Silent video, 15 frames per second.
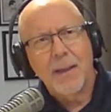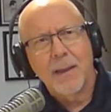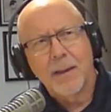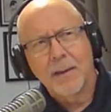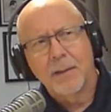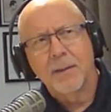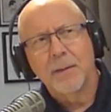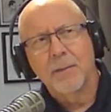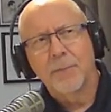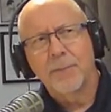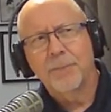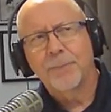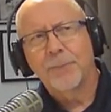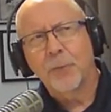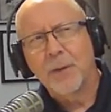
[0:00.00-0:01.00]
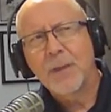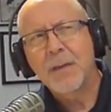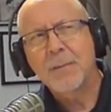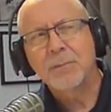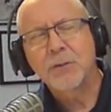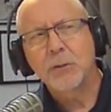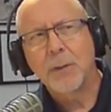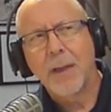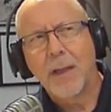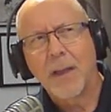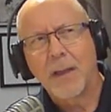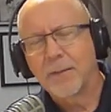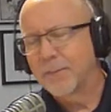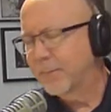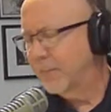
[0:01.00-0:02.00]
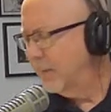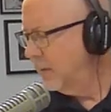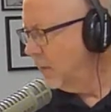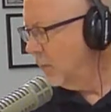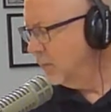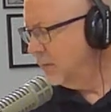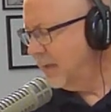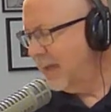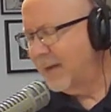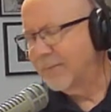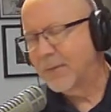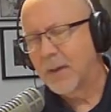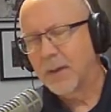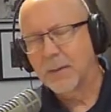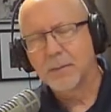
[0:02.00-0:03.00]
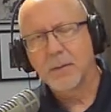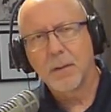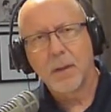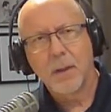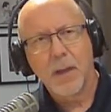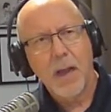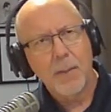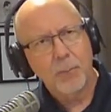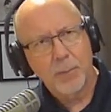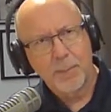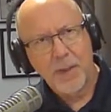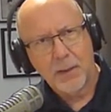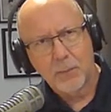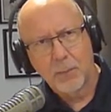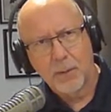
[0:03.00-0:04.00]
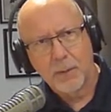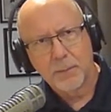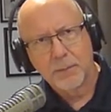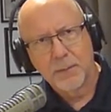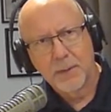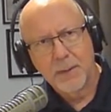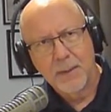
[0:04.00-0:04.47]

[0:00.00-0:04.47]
And for him to have, to have that opera background